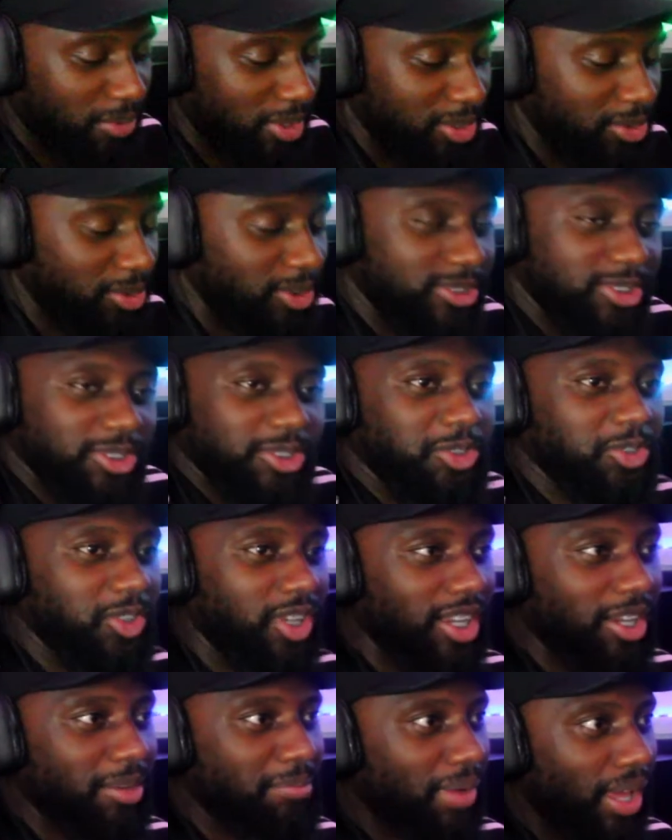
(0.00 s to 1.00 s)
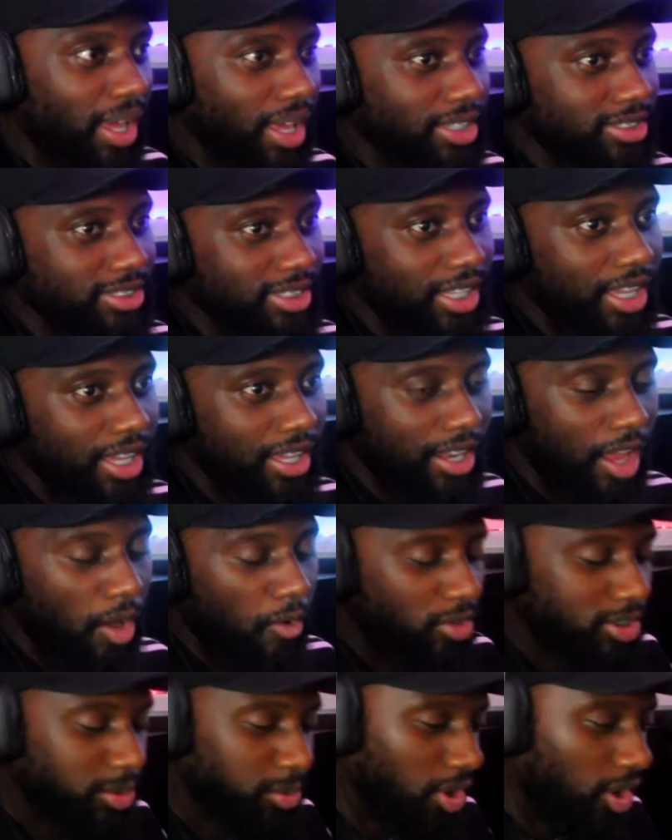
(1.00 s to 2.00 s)
do is just drink bears, you get. Like,
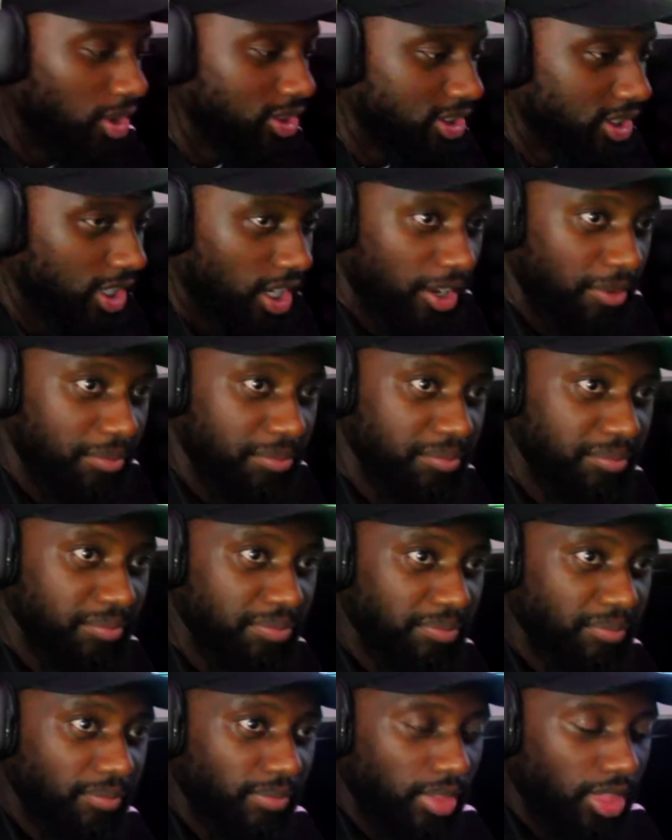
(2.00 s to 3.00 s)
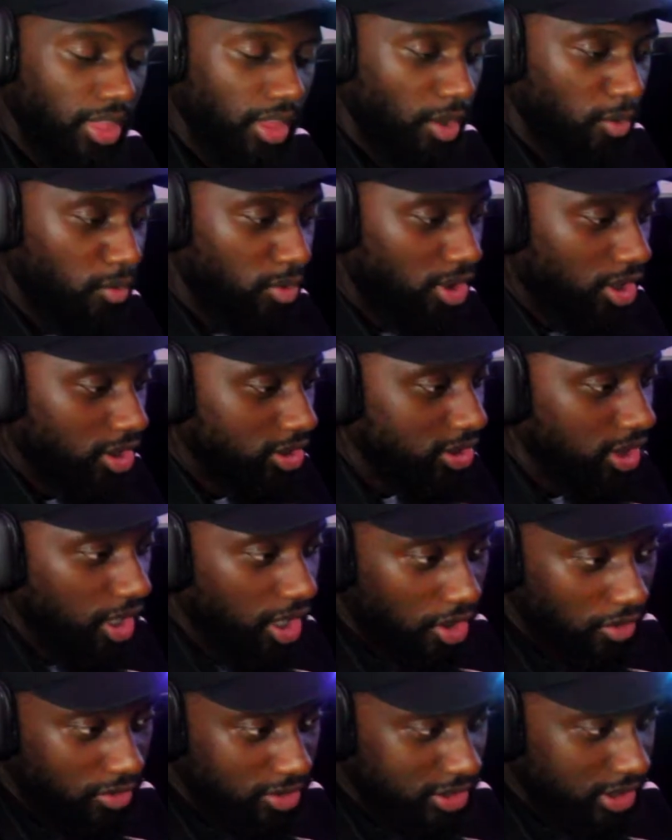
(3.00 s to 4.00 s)
obviously when I was young,
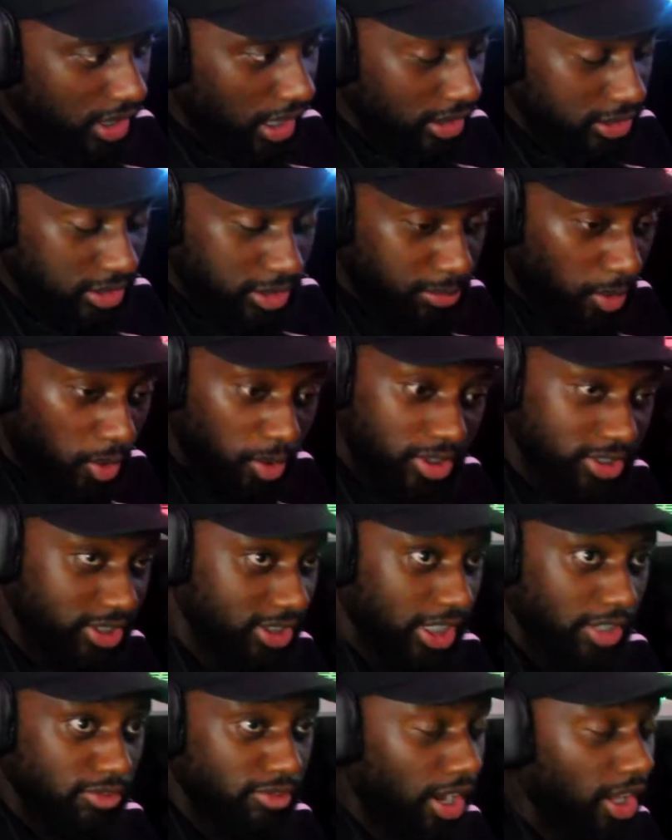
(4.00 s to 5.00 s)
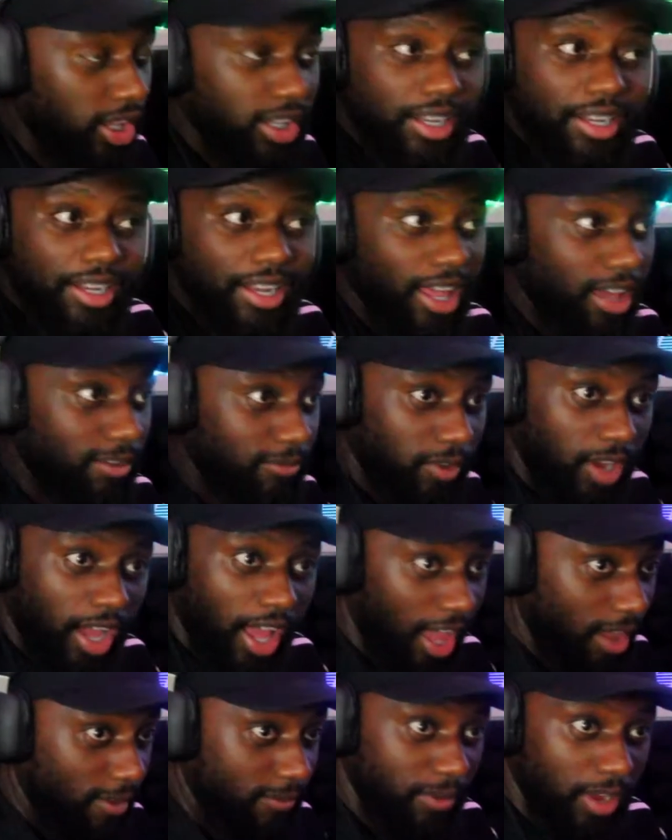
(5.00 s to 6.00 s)
obviously, like, smoking cigarette, never,
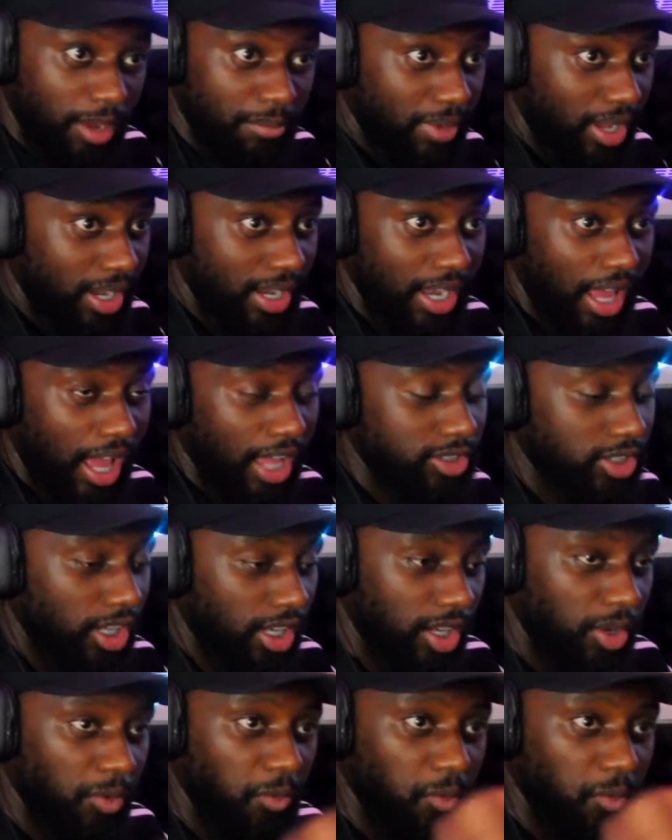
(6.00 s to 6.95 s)
ever in my life. I've done it